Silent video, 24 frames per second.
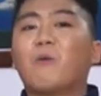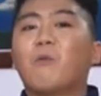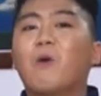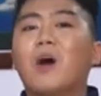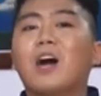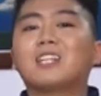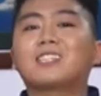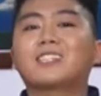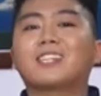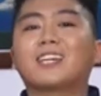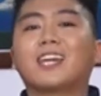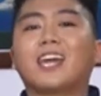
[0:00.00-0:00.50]

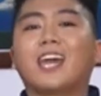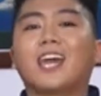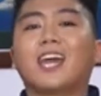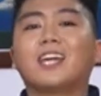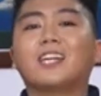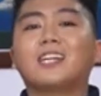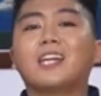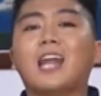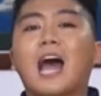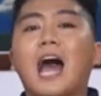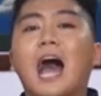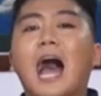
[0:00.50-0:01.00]
Once
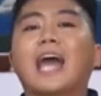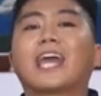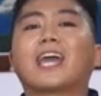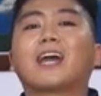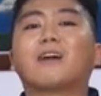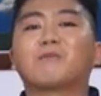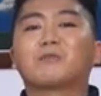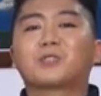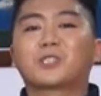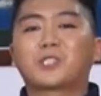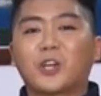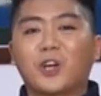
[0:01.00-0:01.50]
again, I
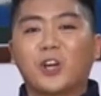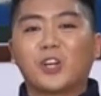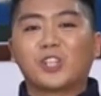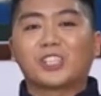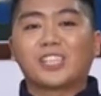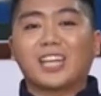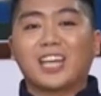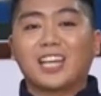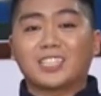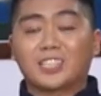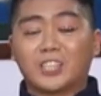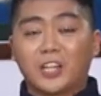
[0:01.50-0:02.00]
am Sir
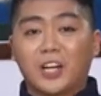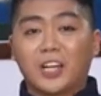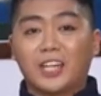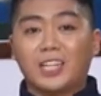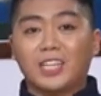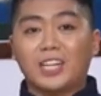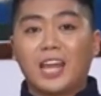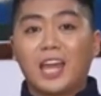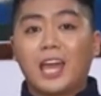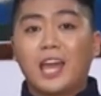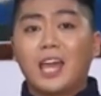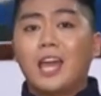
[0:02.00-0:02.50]

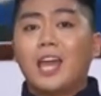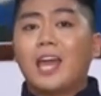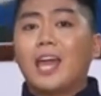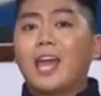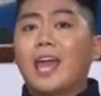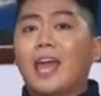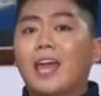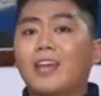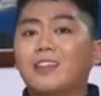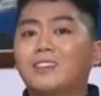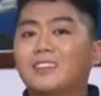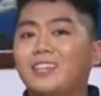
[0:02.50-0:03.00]
Jason,
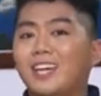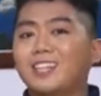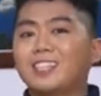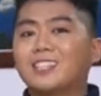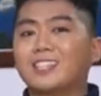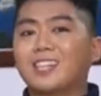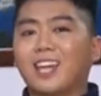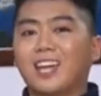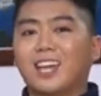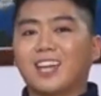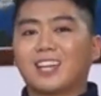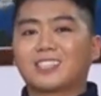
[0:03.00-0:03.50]
and
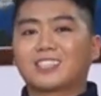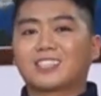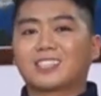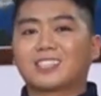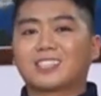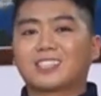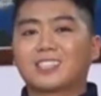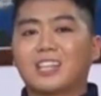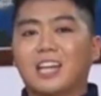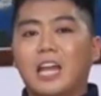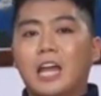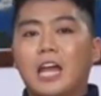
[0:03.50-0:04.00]
this
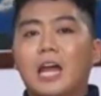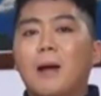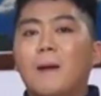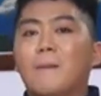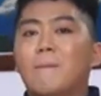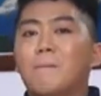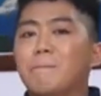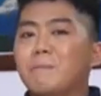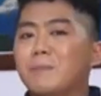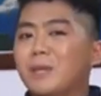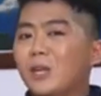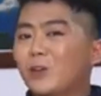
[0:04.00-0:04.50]
is
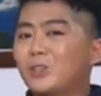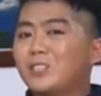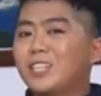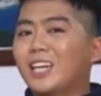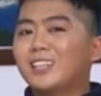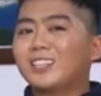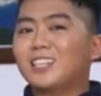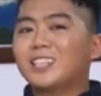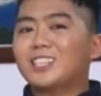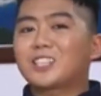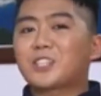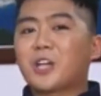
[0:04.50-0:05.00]

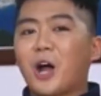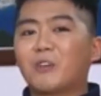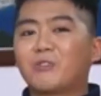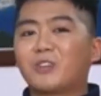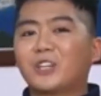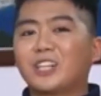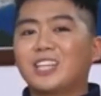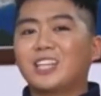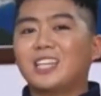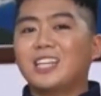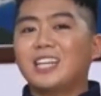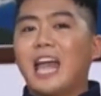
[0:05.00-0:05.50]
Music
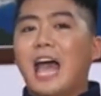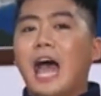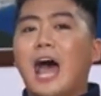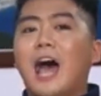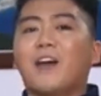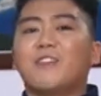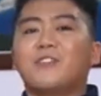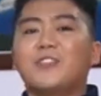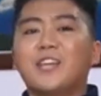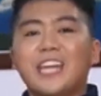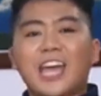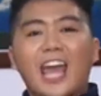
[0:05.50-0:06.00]
Discovery,
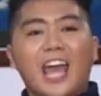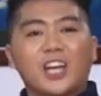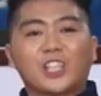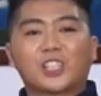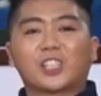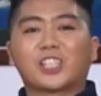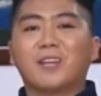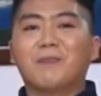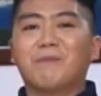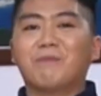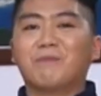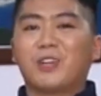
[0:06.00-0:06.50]
the
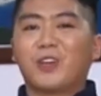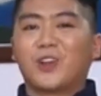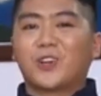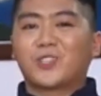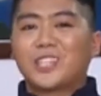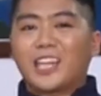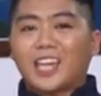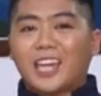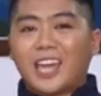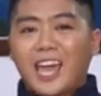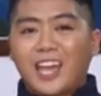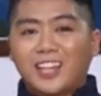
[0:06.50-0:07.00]
Asian
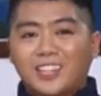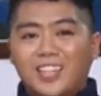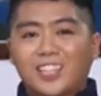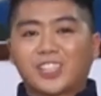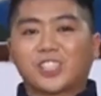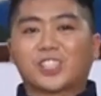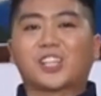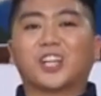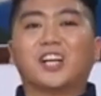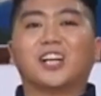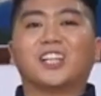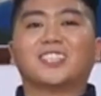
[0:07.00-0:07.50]
Music
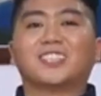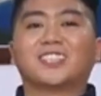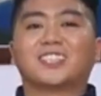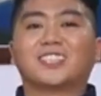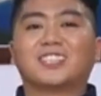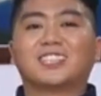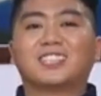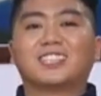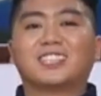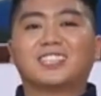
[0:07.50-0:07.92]
Edition.